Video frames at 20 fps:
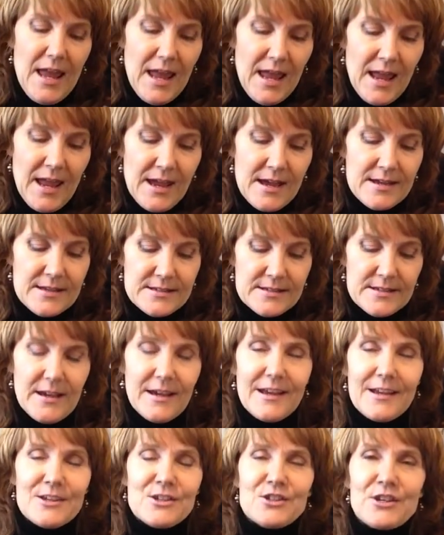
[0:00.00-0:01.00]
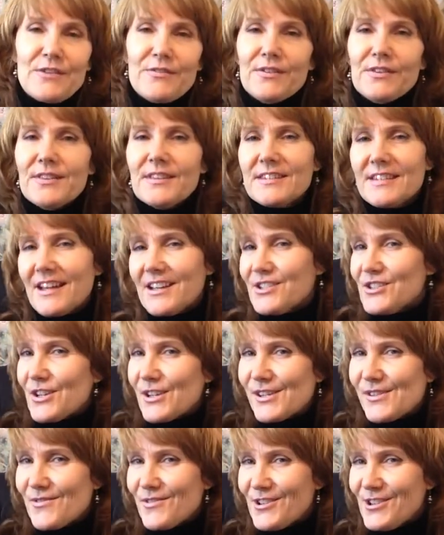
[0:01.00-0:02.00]
And I shuffled the deck
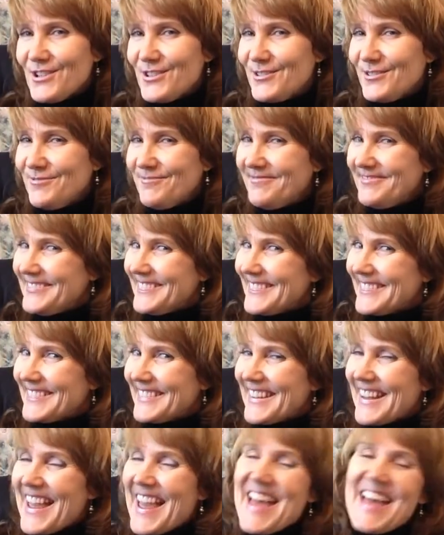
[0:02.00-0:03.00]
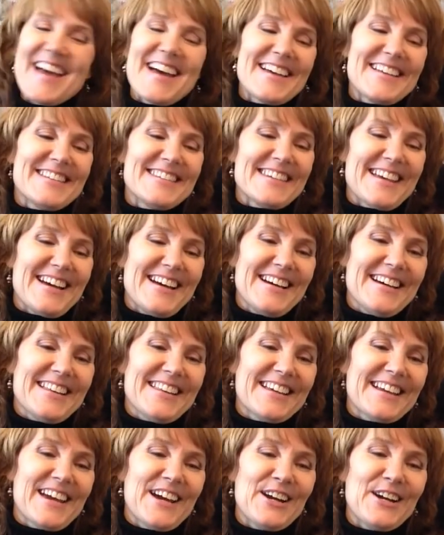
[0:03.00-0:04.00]
just for you. And
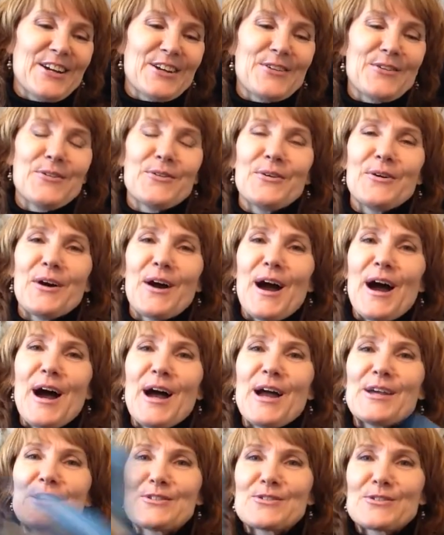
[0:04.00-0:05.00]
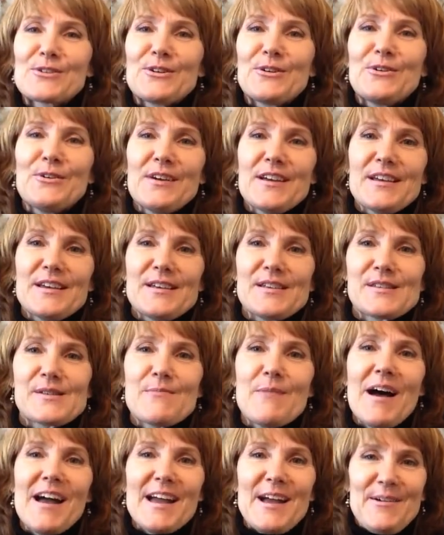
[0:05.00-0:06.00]
the card I drew is
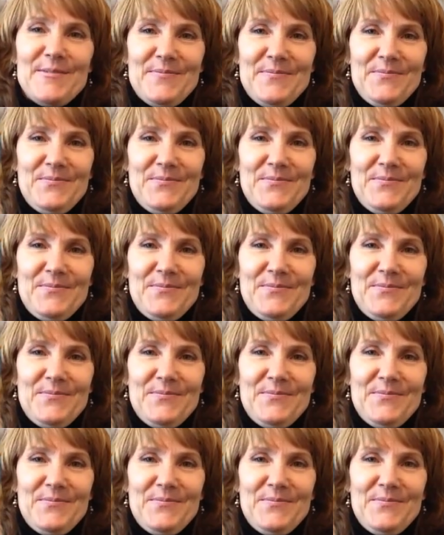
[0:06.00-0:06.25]
Maya.